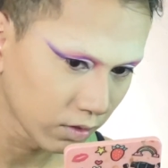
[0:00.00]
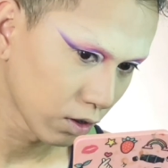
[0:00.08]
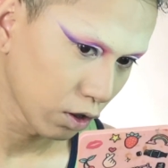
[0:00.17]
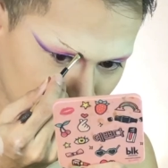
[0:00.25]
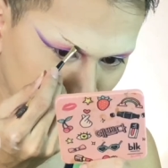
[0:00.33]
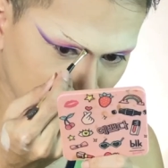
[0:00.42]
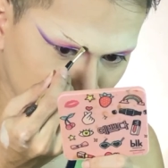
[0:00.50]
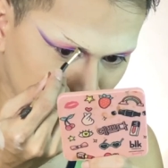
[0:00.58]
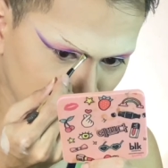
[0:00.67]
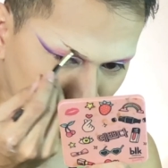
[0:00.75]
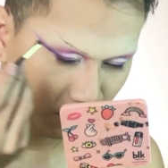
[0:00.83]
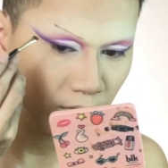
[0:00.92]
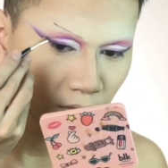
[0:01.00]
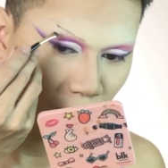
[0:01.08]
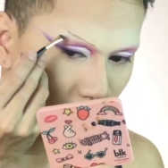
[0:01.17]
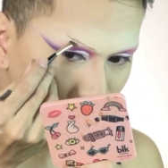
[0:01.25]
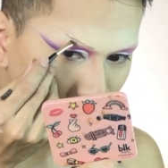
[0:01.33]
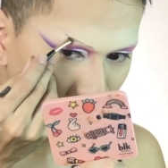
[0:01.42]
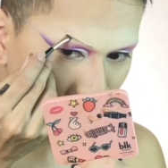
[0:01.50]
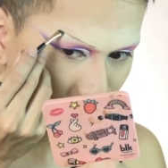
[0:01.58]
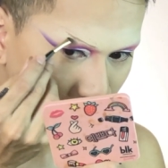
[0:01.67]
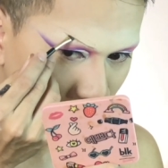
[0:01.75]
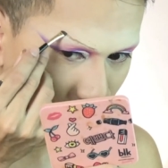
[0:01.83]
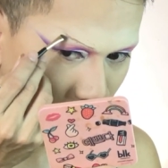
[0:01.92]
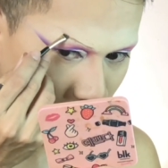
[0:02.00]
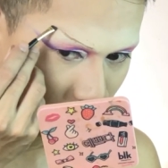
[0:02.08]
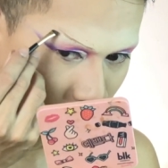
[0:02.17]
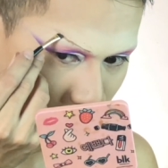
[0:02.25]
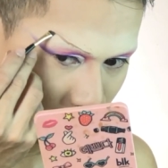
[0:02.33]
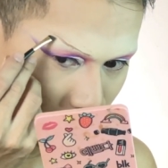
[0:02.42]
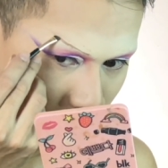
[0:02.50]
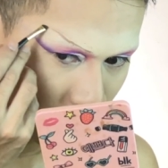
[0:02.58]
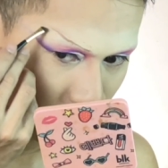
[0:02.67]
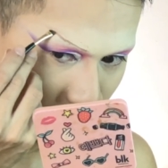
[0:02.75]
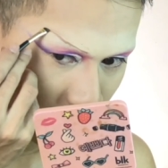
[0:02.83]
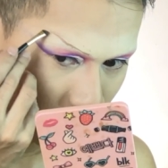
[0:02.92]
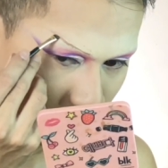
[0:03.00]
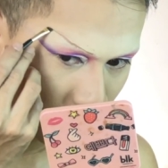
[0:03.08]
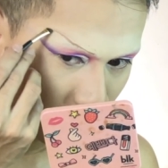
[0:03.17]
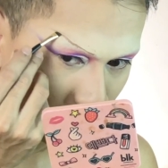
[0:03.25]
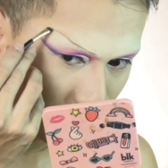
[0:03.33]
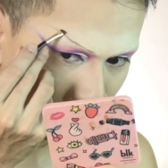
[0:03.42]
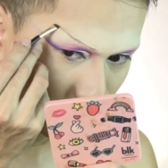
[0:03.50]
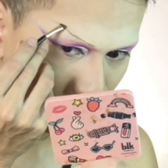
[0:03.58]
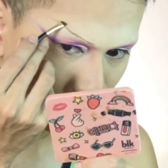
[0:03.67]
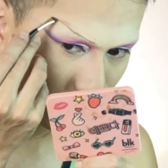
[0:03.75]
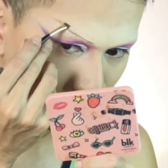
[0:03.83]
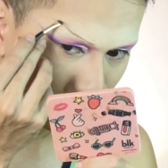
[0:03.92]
a pencil. I just use a darker